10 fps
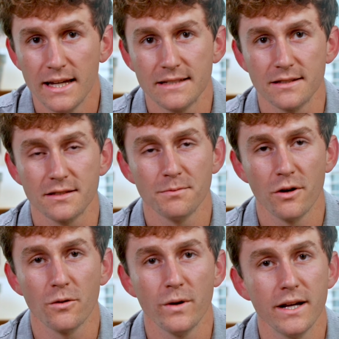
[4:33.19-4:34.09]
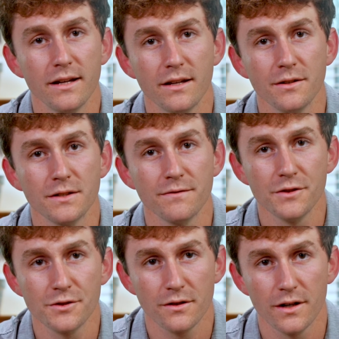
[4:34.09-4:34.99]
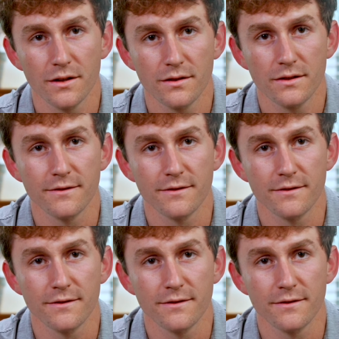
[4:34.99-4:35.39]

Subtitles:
It's a smart way to use future growth